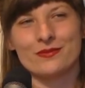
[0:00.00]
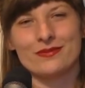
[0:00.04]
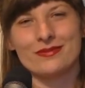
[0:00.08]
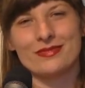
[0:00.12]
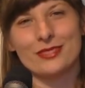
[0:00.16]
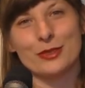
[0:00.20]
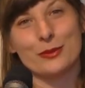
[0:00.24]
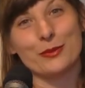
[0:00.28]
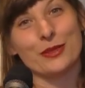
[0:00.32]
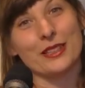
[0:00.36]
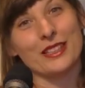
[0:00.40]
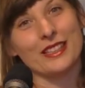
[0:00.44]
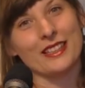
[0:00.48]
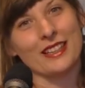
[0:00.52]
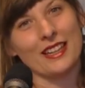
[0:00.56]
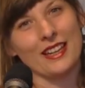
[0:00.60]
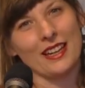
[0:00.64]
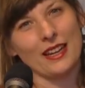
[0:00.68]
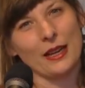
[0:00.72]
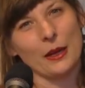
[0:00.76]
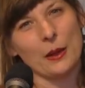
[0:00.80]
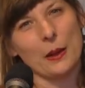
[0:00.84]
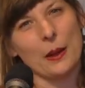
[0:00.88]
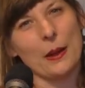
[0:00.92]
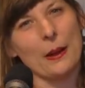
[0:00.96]
to being
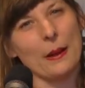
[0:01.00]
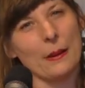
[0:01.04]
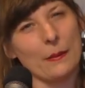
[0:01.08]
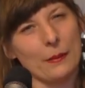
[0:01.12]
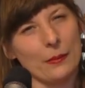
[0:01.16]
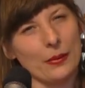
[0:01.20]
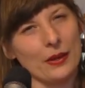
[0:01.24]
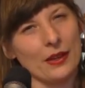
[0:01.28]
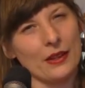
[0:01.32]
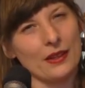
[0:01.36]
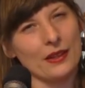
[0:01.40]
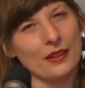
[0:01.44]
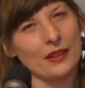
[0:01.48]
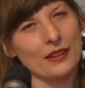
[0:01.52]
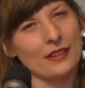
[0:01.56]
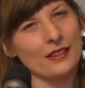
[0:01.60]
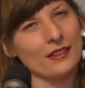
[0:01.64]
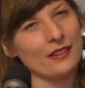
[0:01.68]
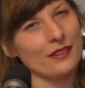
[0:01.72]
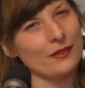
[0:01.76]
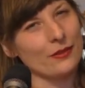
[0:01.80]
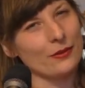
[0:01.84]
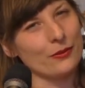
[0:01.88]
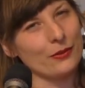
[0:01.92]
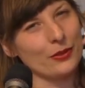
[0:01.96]
here and
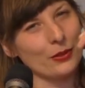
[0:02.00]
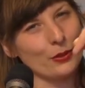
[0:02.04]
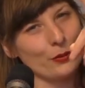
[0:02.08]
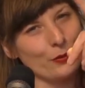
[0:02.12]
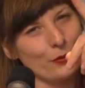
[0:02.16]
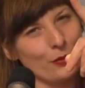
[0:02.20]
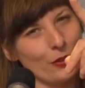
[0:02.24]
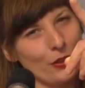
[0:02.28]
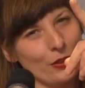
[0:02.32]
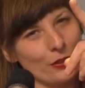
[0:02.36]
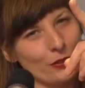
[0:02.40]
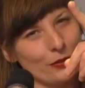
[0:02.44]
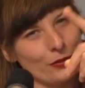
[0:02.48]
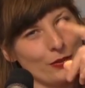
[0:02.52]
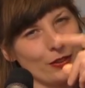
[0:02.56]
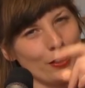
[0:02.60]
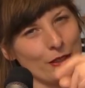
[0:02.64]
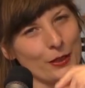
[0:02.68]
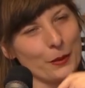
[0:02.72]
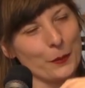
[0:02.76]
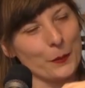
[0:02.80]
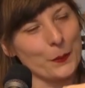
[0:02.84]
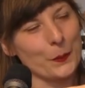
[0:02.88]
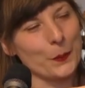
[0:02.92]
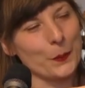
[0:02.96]
playing with the first finger.